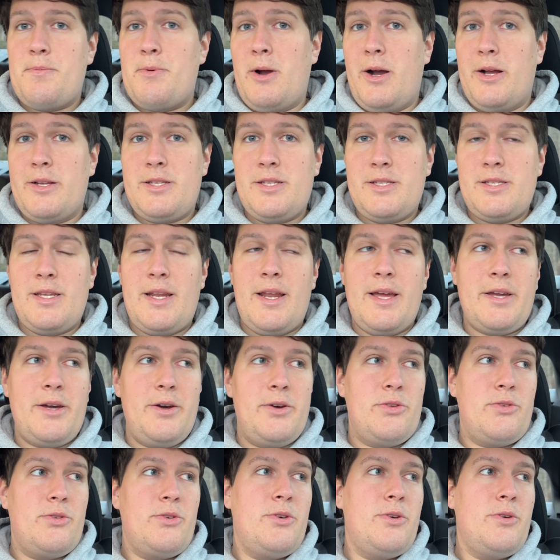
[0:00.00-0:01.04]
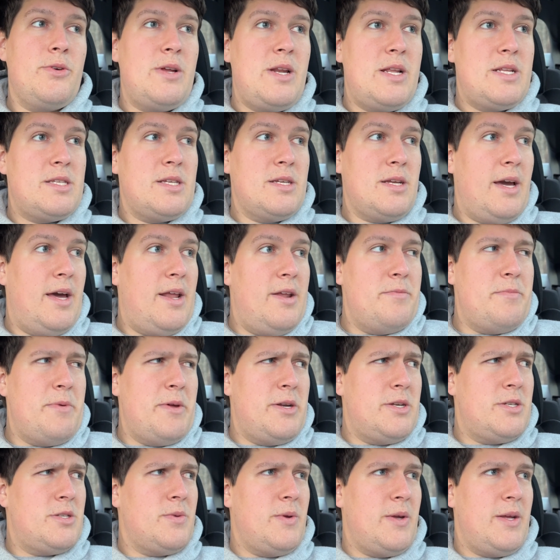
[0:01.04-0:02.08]
process that I go through, and it's kind of
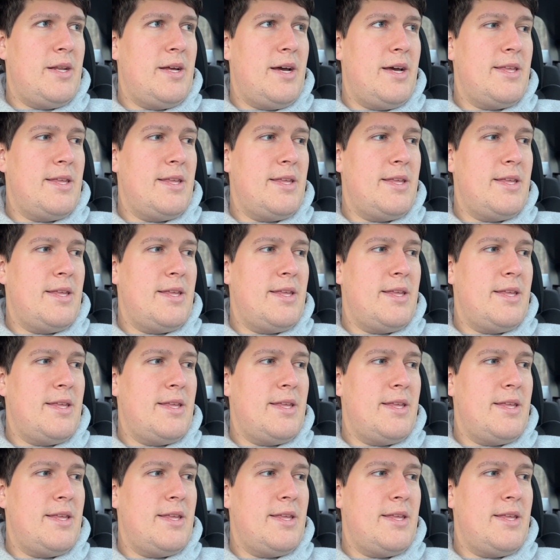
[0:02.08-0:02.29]
bittersweet.